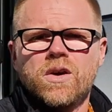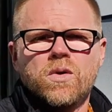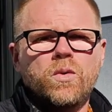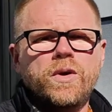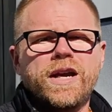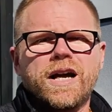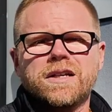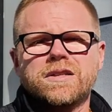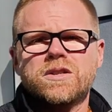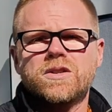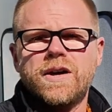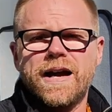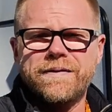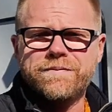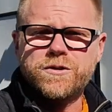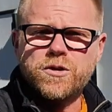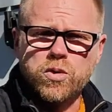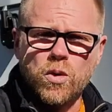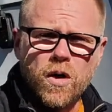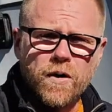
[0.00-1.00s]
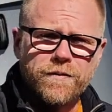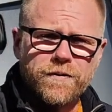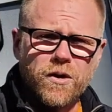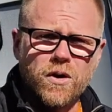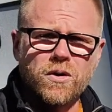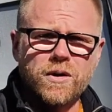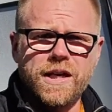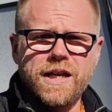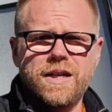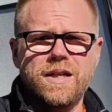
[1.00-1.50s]
We also have 12
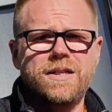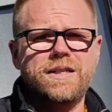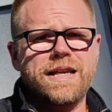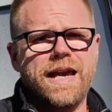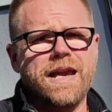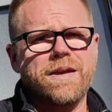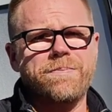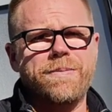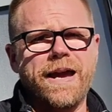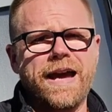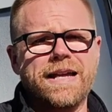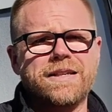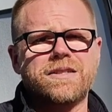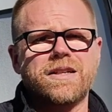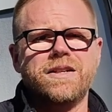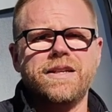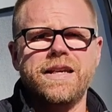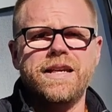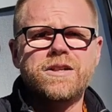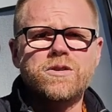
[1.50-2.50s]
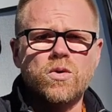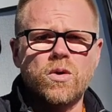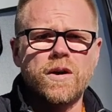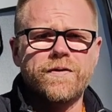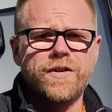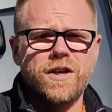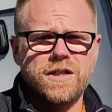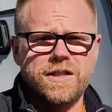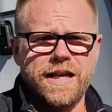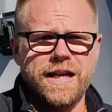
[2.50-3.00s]
volt heated tank pads on each one
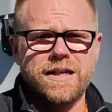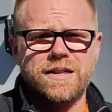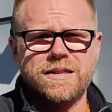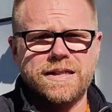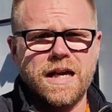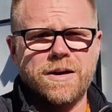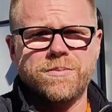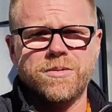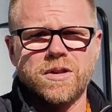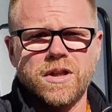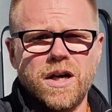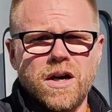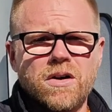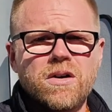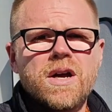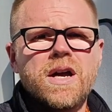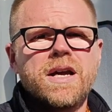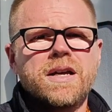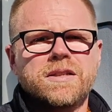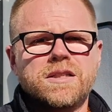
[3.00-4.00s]
of our tanks down below